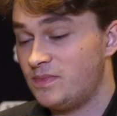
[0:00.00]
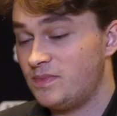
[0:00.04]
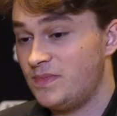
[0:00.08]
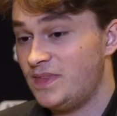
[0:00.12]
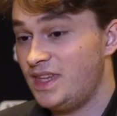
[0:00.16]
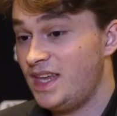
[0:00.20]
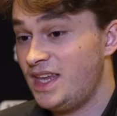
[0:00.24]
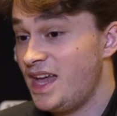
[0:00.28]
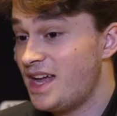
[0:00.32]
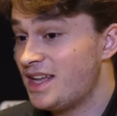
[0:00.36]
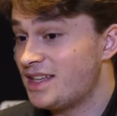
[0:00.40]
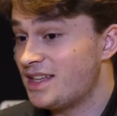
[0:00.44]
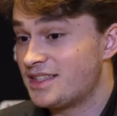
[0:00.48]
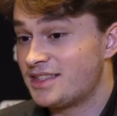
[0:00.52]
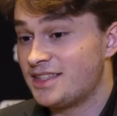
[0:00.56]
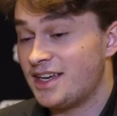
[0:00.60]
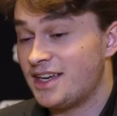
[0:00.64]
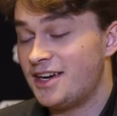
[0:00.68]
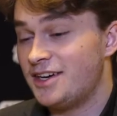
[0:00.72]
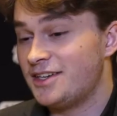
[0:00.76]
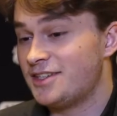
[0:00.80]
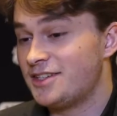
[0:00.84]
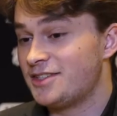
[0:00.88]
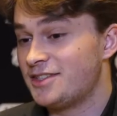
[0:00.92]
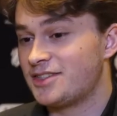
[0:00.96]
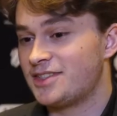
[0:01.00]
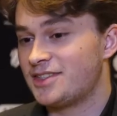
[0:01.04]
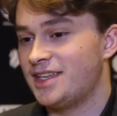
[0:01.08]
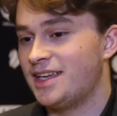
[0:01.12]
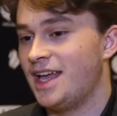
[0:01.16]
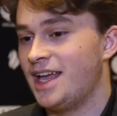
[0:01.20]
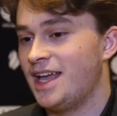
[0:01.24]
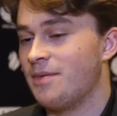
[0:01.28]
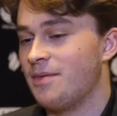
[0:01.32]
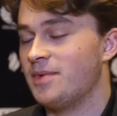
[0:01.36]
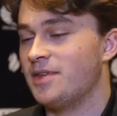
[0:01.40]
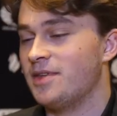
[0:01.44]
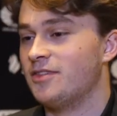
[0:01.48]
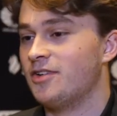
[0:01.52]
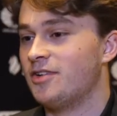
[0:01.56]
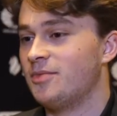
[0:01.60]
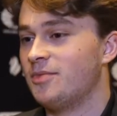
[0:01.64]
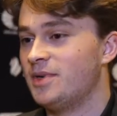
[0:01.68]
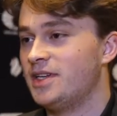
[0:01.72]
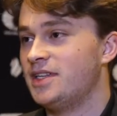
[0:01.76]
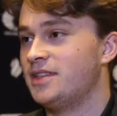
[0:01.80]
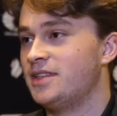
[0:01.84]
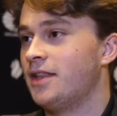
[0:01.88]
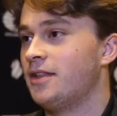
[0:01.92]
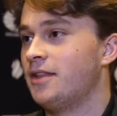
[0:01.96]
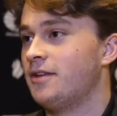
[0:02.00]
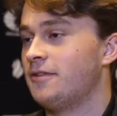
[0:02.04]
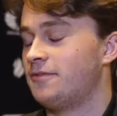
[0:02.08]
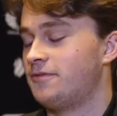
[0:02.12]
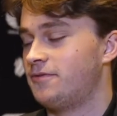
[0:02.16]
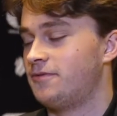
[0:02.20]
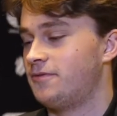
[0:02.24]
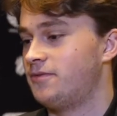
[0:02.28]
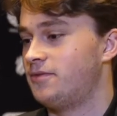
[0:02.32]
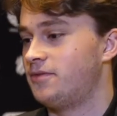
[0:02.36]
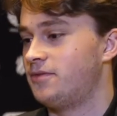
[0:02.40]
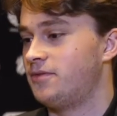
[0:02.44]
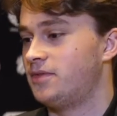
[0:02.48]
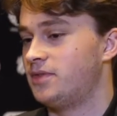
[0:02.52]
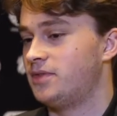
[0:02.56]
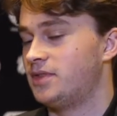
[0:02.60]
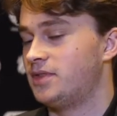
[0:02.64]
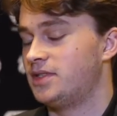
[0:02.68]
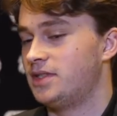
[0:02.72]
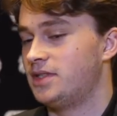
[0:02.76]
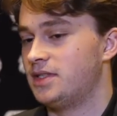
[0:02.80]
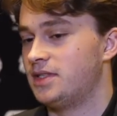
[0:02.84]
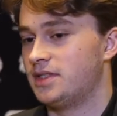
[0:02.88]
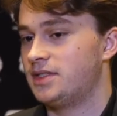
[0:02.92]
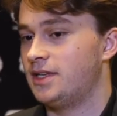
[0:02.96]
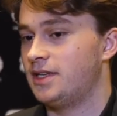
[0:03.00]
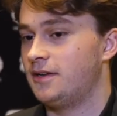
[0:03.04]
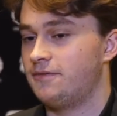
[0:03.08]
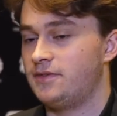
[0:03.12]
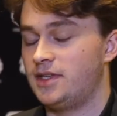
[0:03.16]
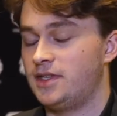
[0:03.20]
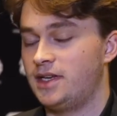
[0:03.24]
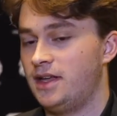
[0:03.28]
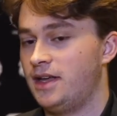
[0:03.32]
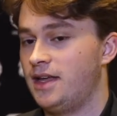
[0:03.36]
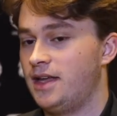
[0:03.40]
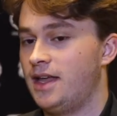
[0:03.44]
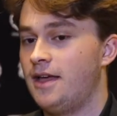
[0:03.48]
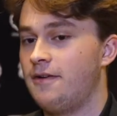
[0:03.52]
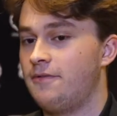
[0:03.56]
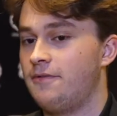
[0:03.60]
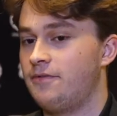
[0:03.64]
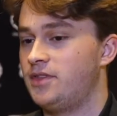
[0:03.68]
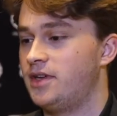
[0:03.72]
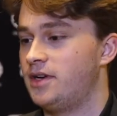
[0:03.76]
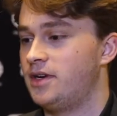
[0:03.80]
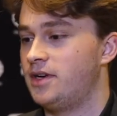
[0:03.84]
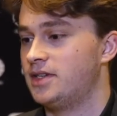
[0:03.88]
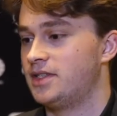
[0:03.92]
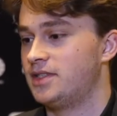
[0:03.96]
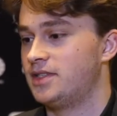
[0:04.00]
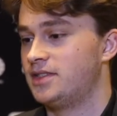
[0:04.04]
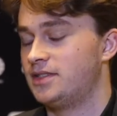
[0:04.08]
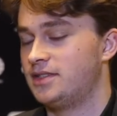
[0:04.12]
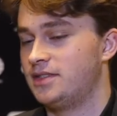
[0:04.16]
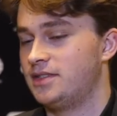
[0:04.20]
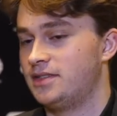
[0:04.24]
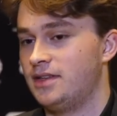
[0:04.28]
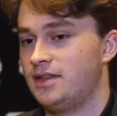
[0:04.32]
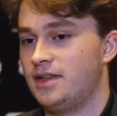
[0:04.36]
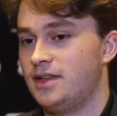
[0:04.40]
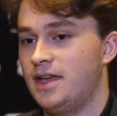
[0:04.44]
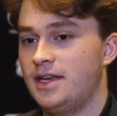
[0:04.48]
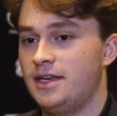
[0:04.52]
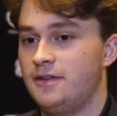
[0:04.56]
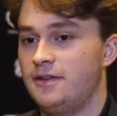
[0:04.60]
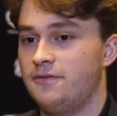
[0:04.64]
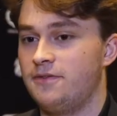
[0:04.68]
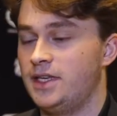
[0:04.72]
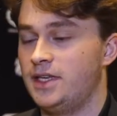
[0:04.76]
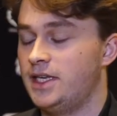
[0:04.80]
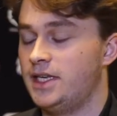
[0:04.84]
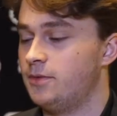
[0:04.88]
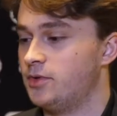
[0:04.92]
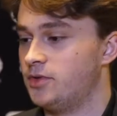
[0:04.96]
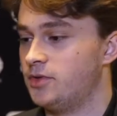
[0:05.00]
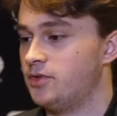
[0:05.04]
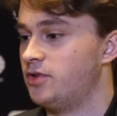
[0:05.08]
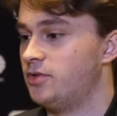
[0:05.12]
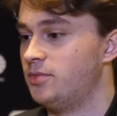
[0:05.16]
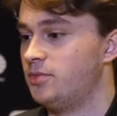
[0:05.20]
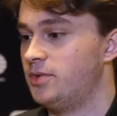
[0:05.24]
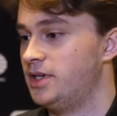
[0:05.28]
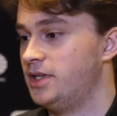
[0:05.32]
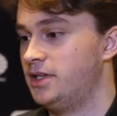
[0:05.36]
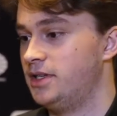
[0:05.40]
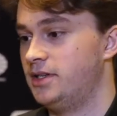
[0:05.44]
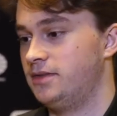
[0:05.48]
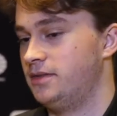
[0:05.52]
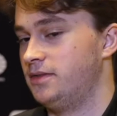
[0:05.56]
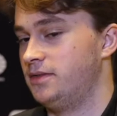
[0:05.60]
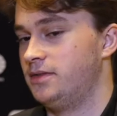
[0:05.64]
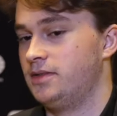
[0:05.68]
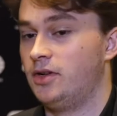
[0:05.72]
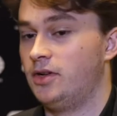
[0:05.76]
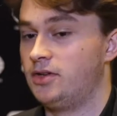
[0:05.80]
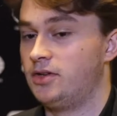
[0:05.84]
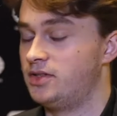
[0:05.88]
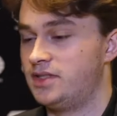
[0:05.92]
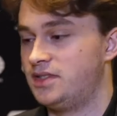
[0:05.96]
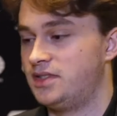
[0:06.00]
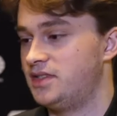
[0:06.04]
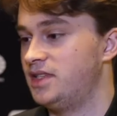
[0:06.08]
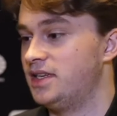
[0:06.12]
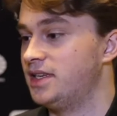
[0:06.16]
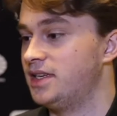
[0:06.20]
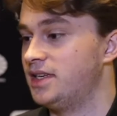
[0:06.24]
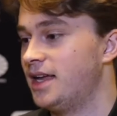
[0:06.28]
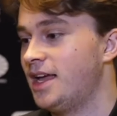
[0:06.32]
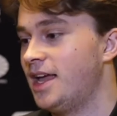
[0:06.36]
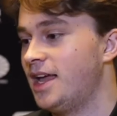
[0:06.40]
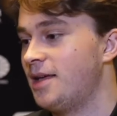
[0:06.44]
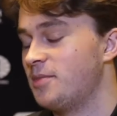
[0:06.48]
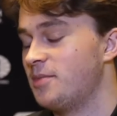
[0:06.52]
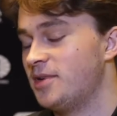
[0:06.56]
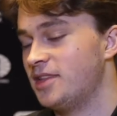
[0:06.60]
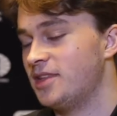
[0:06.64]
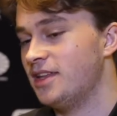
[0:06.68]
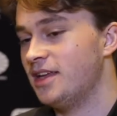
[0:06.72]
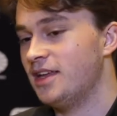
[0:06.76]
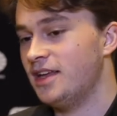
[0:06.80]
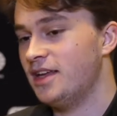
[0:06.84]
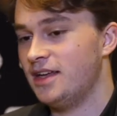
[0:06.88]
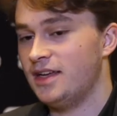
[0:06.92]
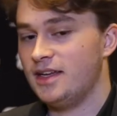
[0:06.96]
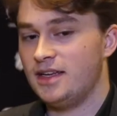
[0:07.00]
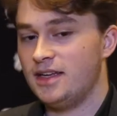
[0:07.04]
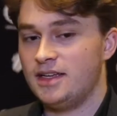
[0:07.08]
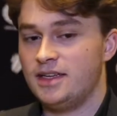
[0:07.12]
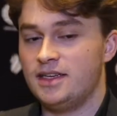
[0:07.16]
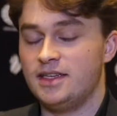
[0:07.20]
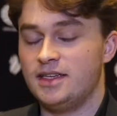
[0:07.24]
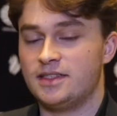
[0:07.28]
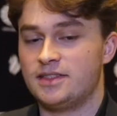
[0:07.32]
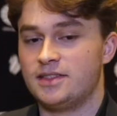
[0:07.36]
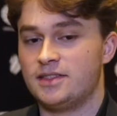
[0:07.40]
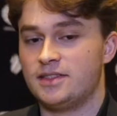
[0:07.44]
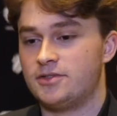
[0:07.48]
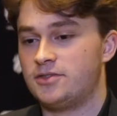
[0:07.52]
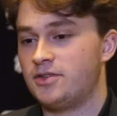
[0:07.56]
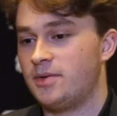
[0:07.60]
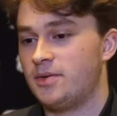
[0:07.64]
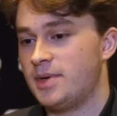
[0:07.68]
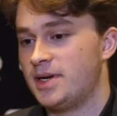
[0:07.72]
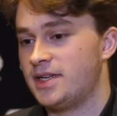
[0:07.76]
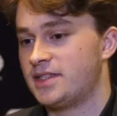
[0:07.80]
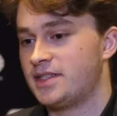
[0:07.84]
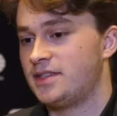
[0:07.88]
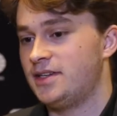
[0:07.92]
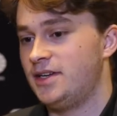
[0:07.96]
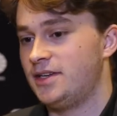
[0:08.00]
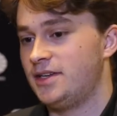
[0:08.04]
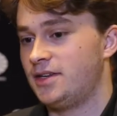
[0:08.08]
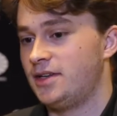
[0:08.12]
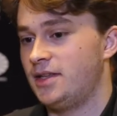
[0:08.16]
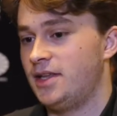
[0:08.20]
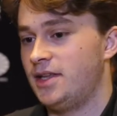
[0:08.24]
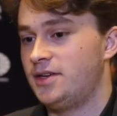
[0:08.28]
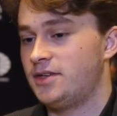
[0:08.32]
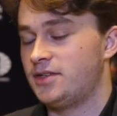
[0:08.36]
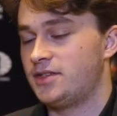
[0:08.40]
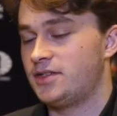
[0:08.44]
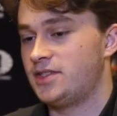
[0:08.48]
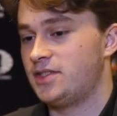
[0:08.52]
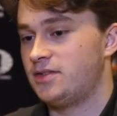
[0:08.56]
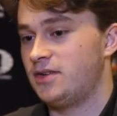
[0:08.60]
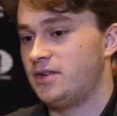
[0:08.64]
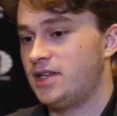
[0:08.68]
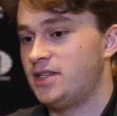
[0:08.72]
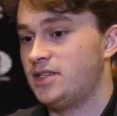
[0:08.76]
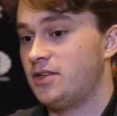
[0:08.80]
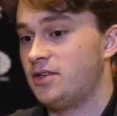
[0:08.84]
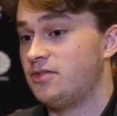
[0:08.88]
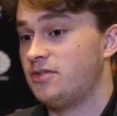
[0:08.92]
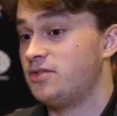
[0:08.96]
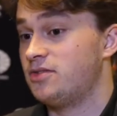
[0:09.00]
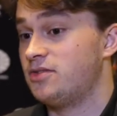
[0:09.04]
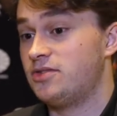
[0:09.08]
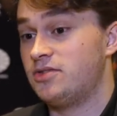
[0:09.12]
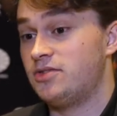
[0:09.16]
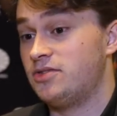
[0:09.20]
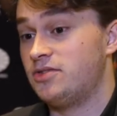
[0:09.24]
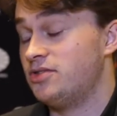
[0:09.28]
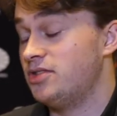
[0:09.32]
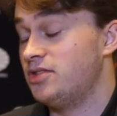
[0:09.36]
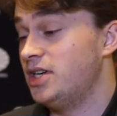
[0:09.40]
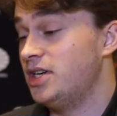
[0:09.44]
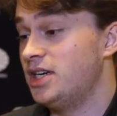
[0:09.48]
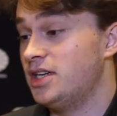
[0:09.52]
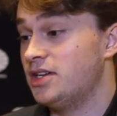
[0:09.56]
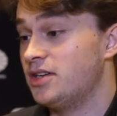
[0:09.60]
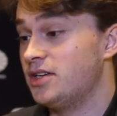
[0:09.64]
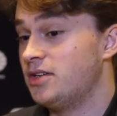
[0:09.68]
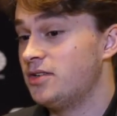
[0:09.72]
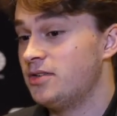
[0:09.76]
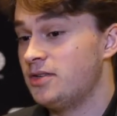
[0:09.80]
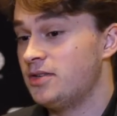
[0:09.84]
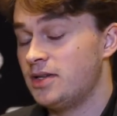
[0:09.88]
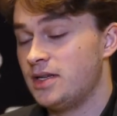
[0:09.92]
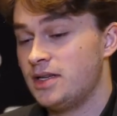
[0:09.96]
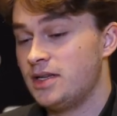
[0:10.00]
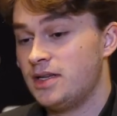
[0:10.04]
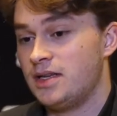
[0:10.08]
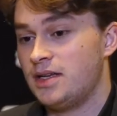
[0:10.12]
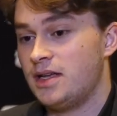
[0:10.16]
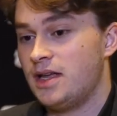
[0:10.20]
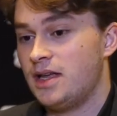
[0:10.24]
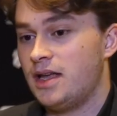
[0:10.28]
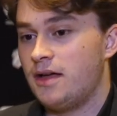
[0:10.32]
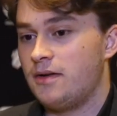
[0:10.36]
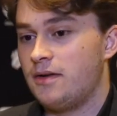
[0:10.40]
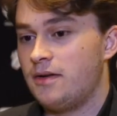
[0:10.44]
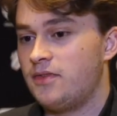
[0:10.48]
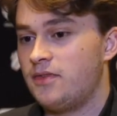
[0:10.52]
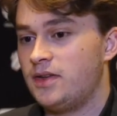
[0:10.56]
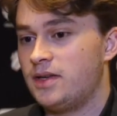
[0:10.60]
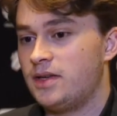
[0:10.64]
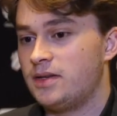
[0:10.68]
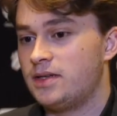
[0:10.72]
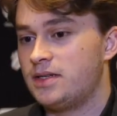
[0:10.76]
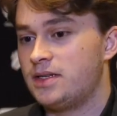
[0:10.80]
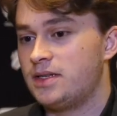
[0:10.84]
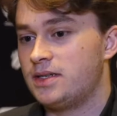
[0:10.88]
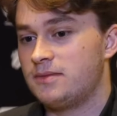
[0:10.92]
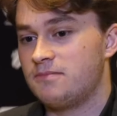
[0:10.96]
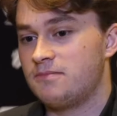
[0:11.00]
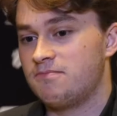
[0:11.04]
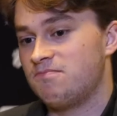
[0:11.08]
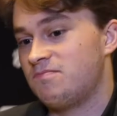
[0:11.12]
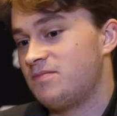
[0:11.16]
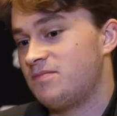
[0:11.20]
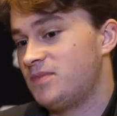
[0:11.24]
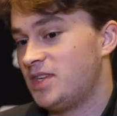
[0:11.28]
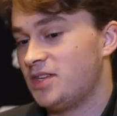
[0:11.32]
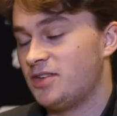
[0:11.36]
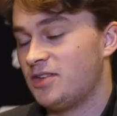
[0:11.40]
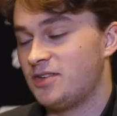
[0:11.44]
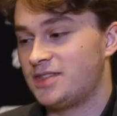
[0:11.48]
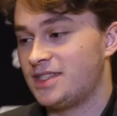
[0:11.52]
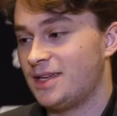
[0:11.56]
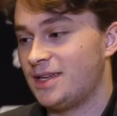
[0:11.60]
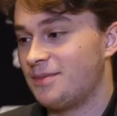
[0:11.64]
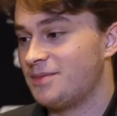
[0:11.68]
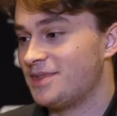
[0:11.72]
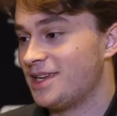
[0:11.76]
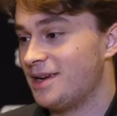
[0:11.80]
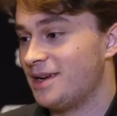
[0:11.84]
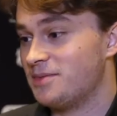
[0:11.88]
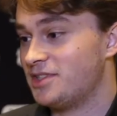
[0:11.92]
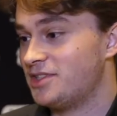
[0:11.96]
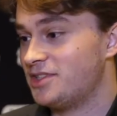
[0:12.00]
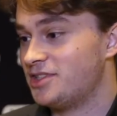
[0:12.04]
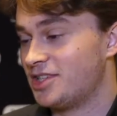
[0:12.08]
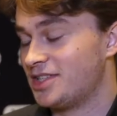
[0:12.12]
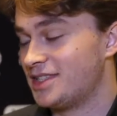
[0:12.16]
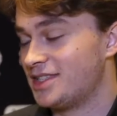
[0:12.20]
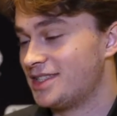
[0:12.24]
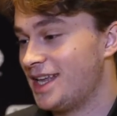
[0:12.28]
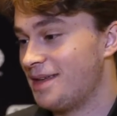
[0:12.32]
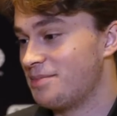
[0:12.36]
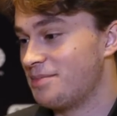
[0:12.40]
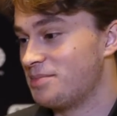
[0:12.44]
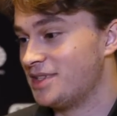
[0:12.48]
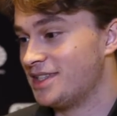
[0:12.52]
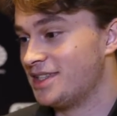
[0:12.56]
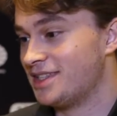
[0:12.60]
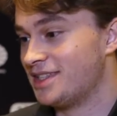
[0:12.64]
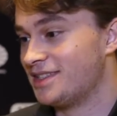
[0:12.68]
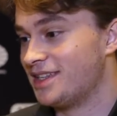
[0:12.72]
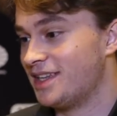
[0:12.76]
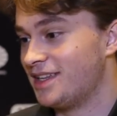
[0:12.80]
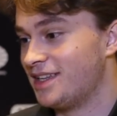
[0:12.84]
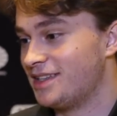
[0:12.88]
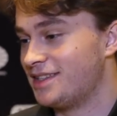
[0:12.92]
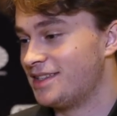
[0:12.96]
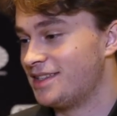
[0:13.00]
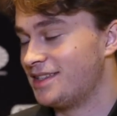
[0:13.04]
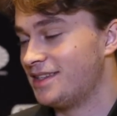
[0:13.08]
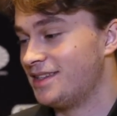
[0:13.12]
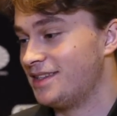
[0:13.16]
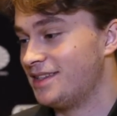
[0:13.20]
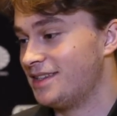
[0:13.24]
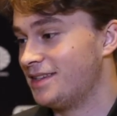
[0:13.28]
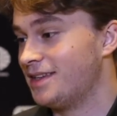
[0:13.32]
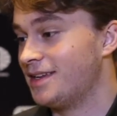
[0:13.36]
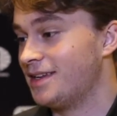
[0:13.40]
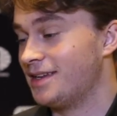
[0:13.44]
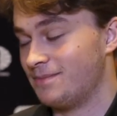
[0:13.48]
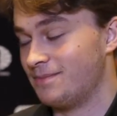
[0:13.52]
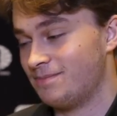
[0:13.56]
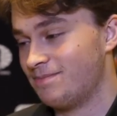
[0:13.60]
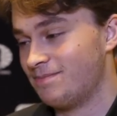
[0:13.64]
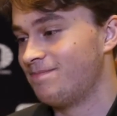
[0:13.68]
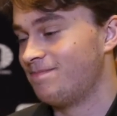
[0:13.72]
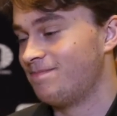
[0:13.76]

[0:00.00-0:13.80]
Yeah, it's hard to say. I mean, normally none of the stuff that I have there is anything he would normally not see. Yeah, I mean, he's a tremendous calculator, so I don't really know. I think, sometimes it just happens that, yeah.